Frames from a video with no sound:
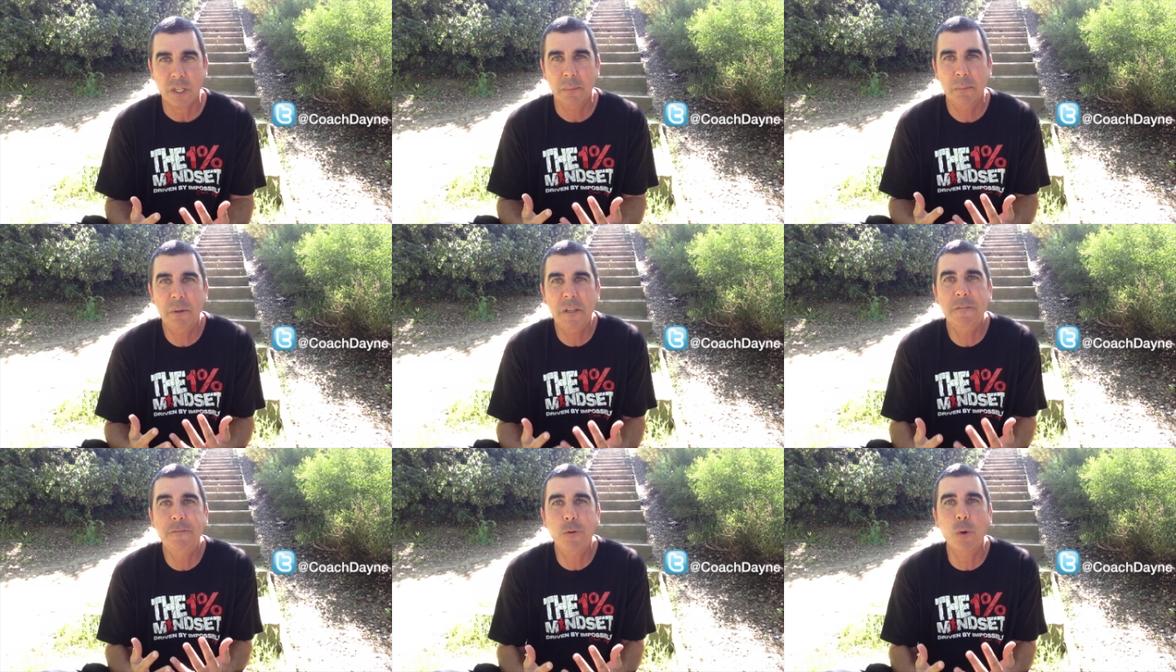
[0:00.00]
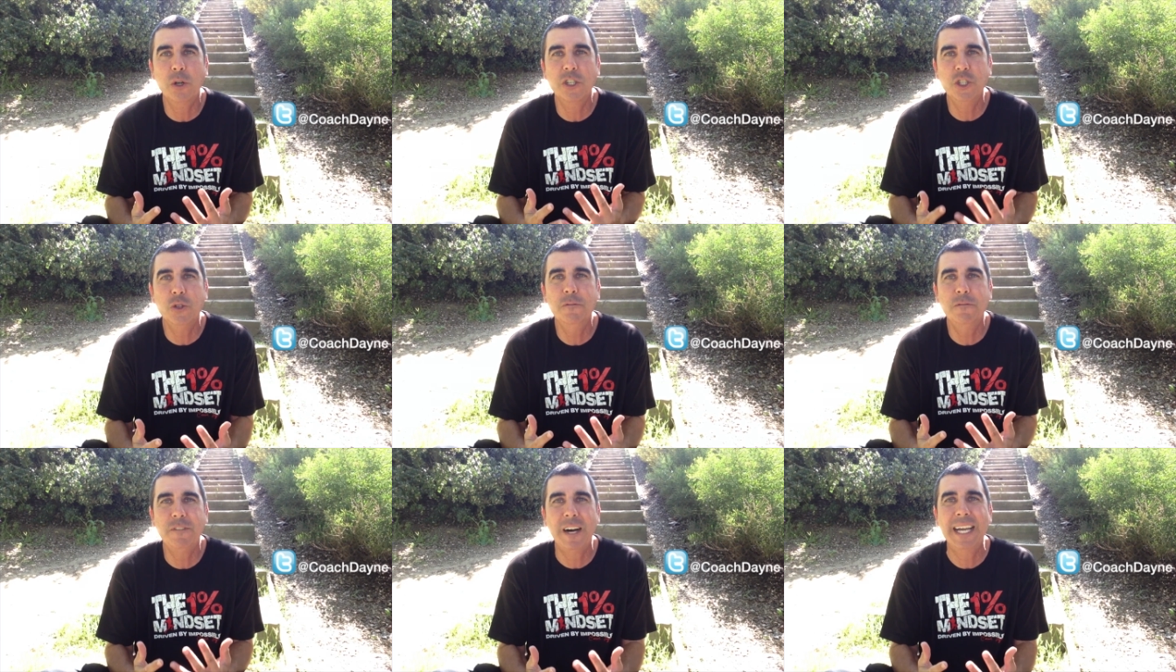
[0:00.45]
before
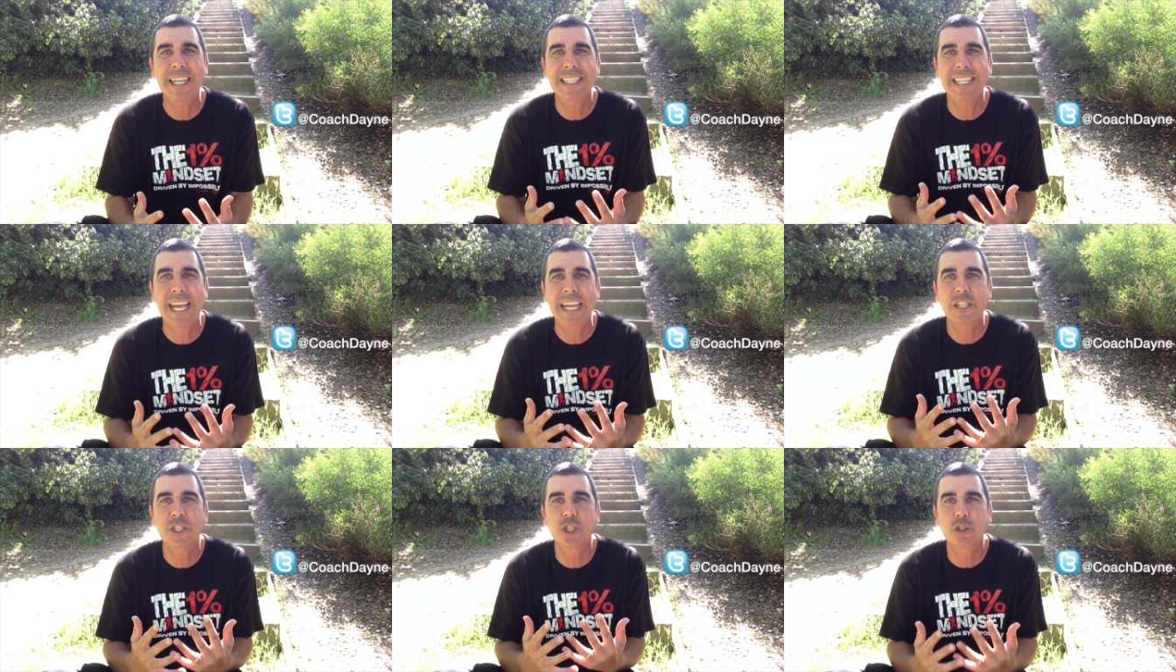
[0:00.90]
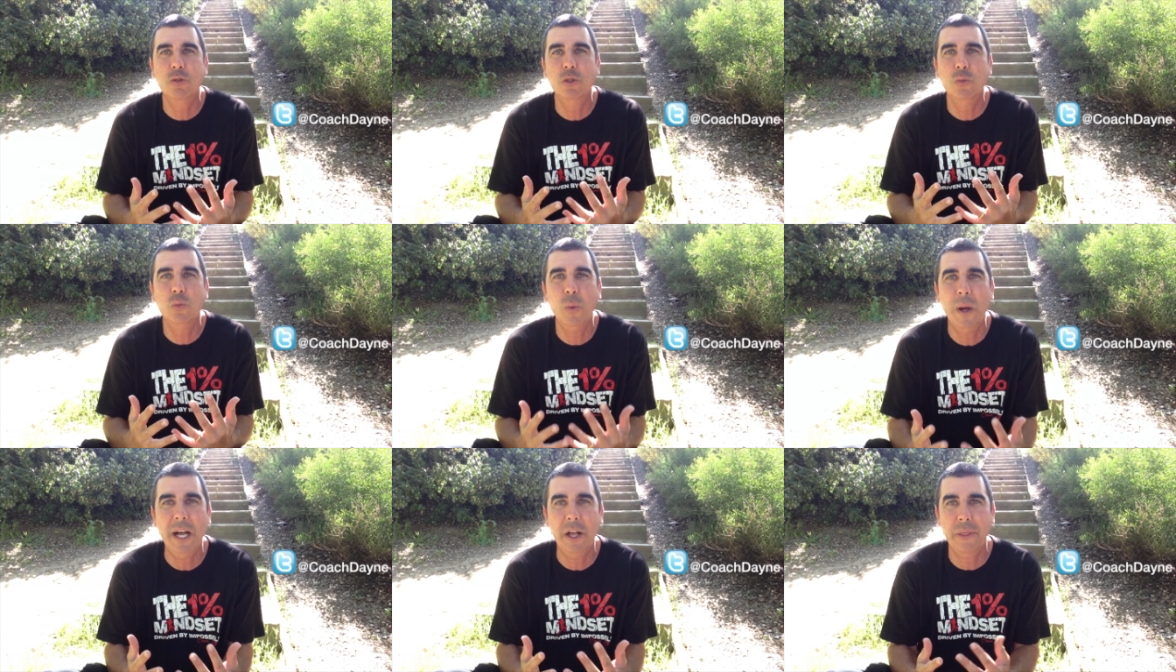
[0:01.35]
you find that true
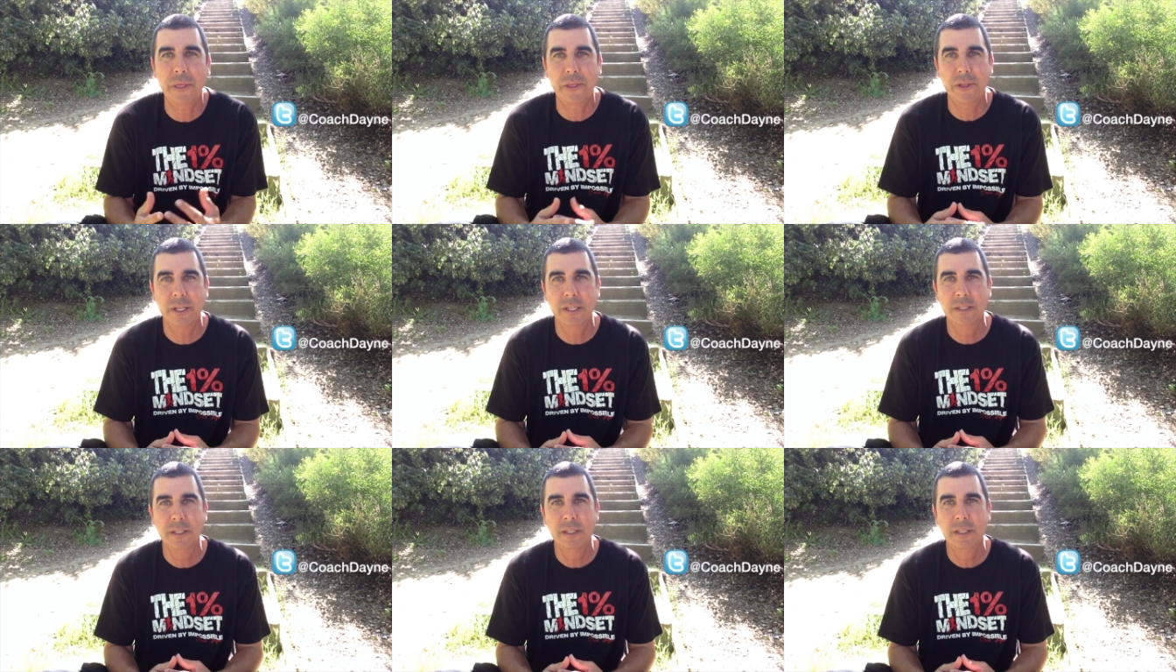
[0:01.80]
wealth.